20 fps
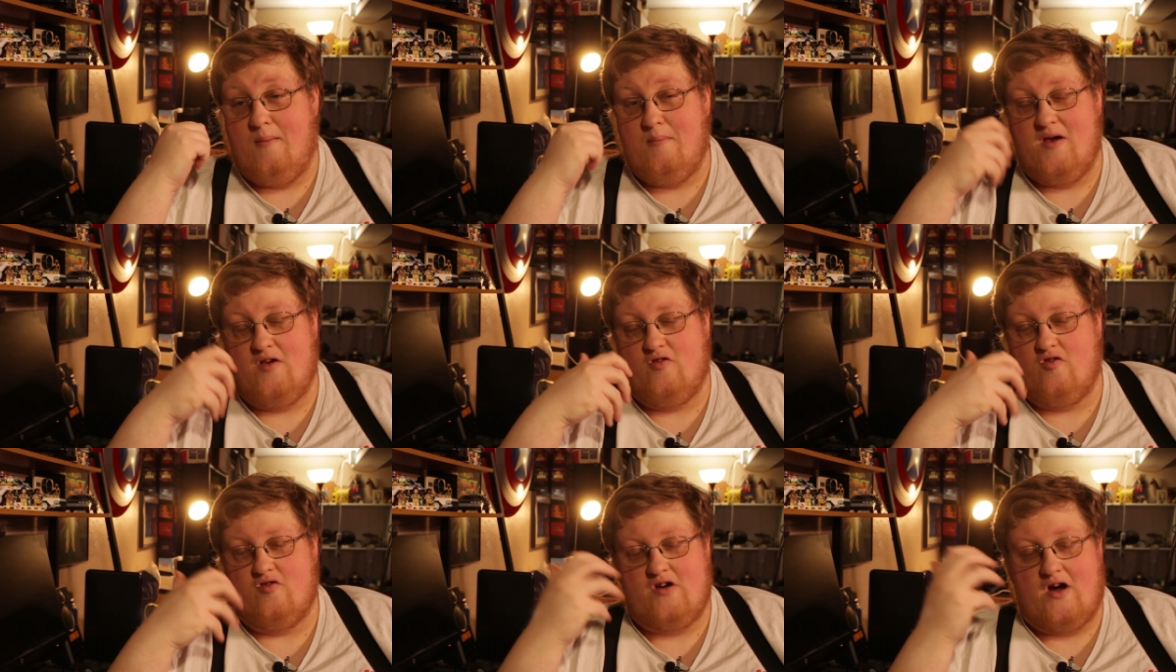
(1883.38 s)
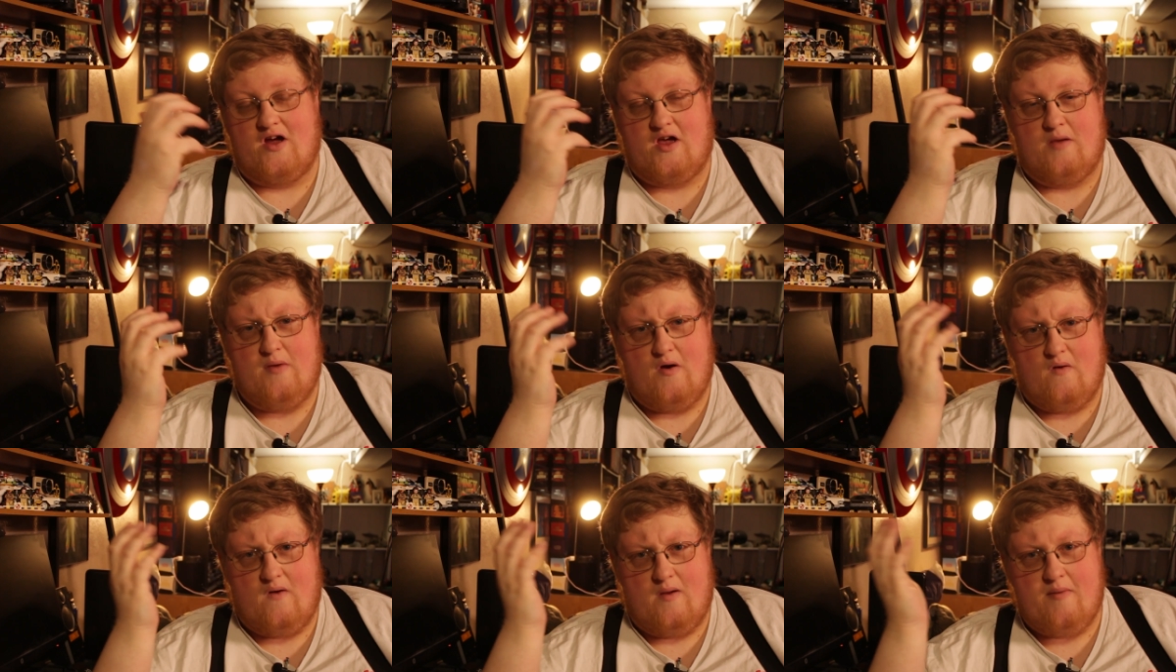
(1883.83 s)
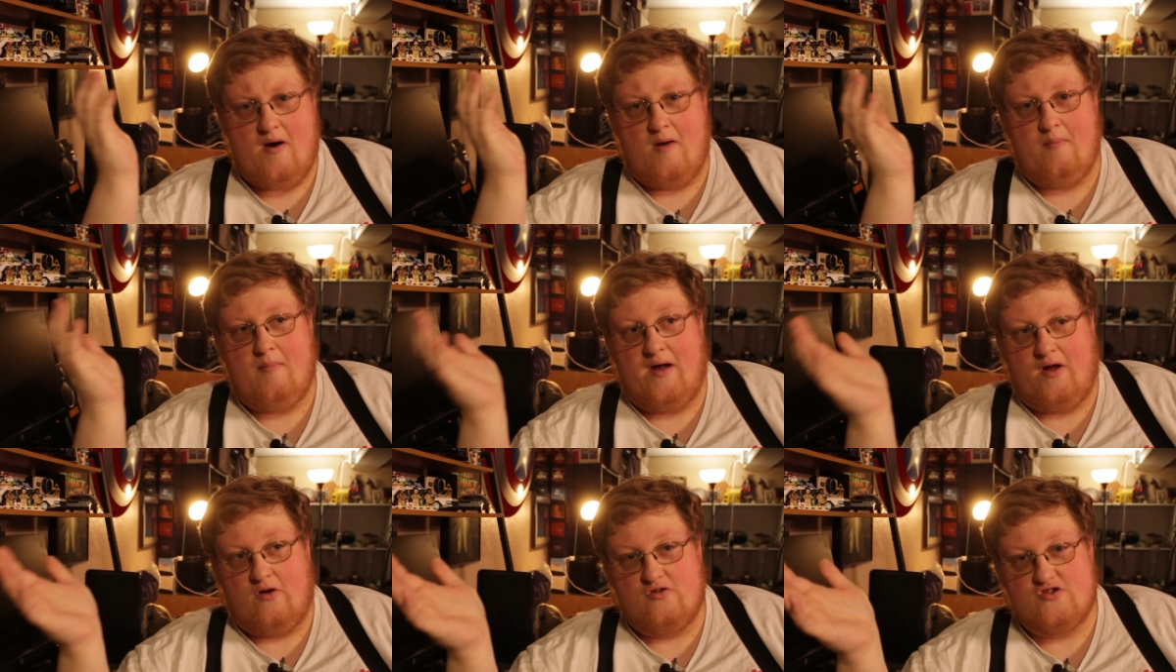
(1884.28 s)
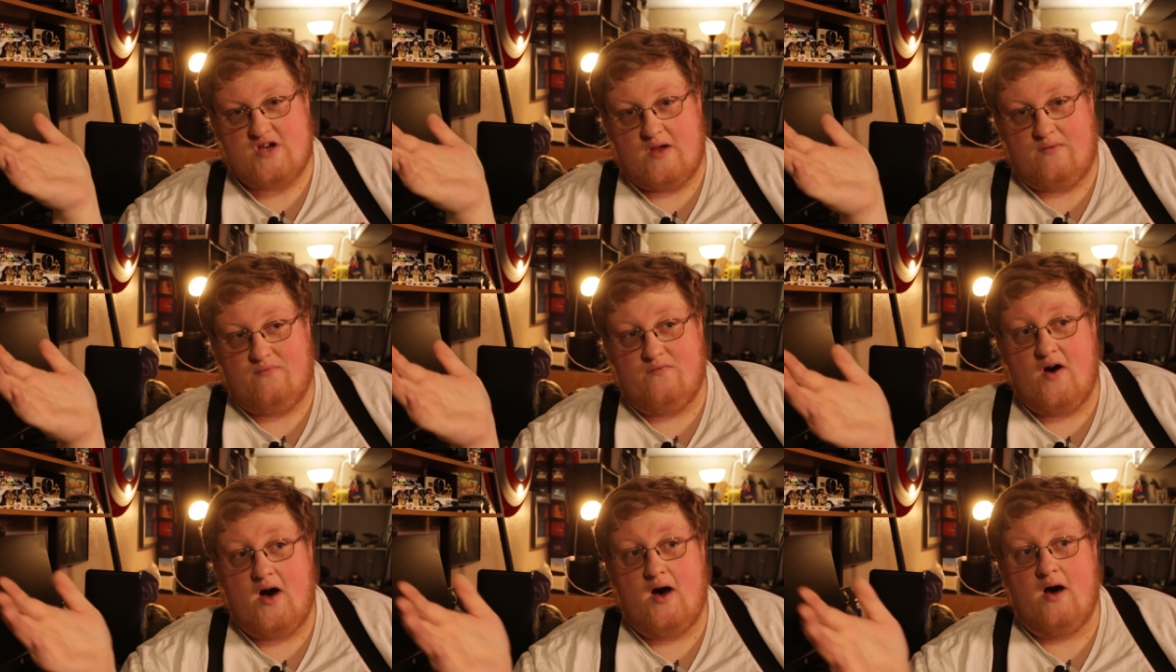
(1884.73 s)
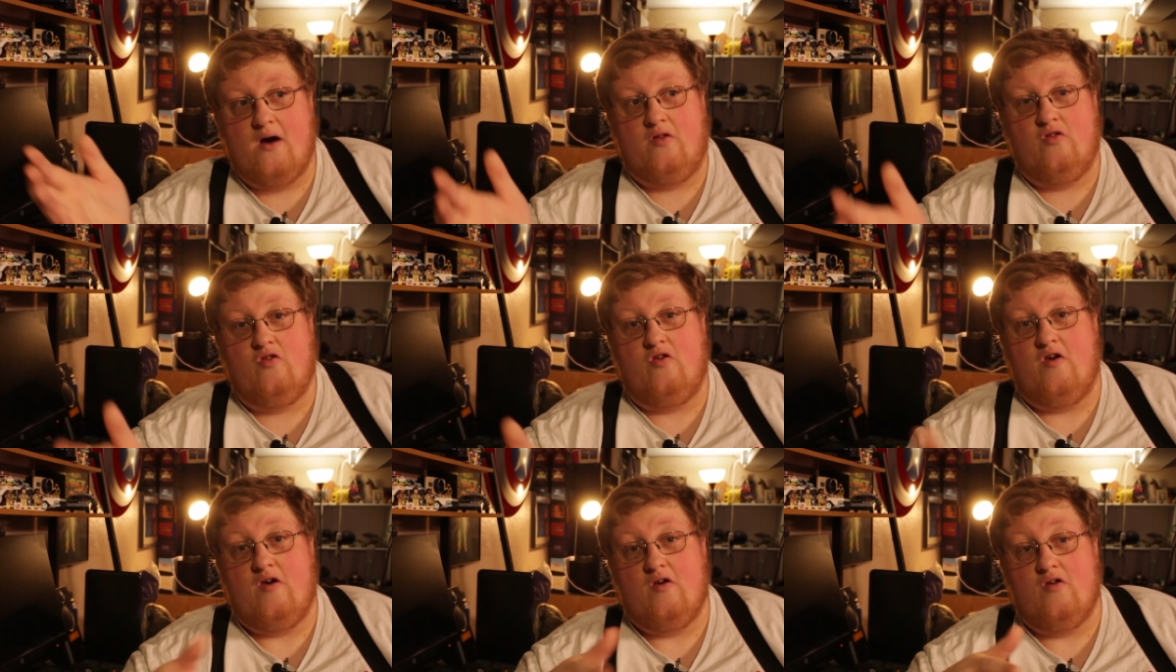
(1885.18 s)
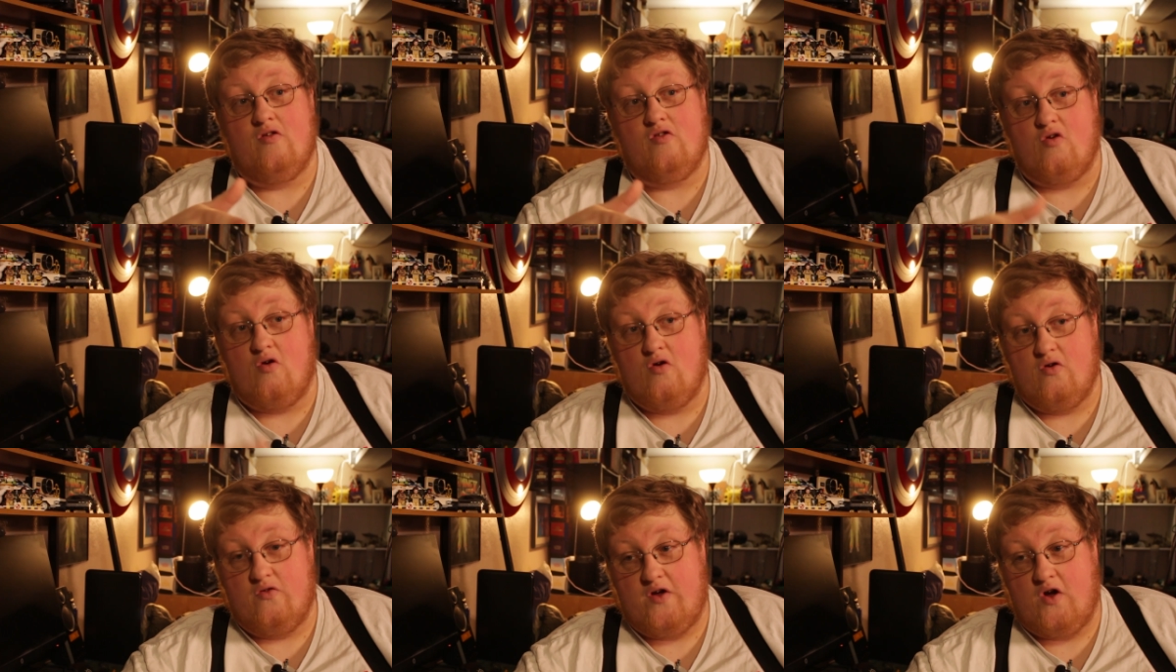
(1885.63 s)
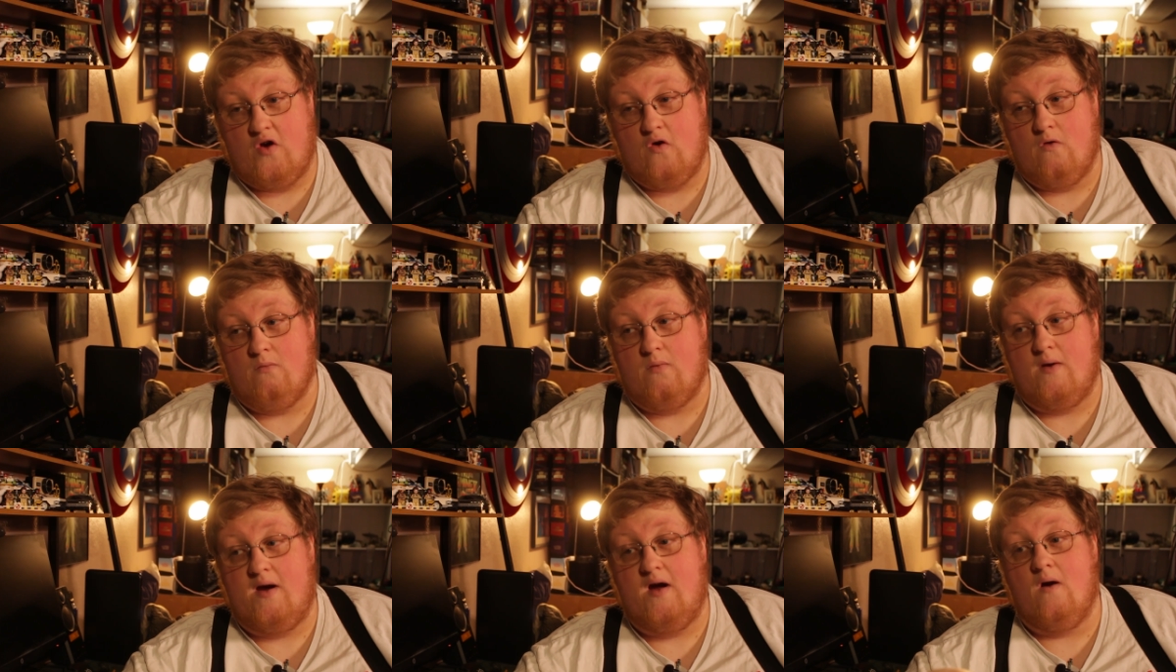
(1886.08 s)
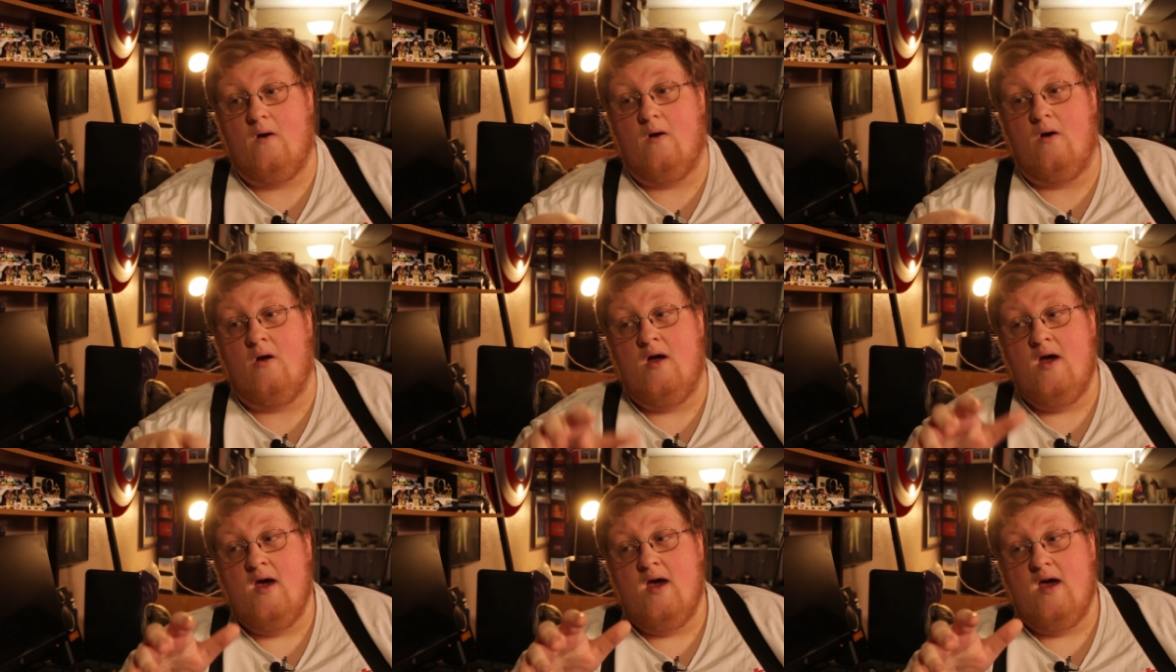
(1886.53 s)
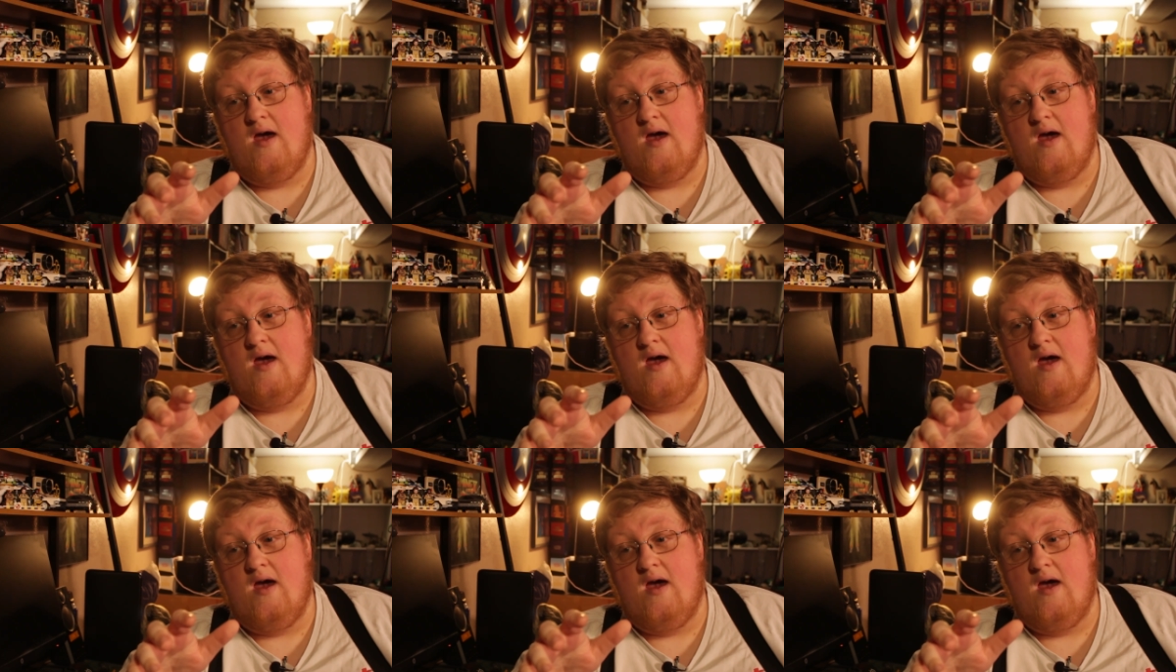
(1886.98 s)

is a documentary about Michael J. Fox, his early career,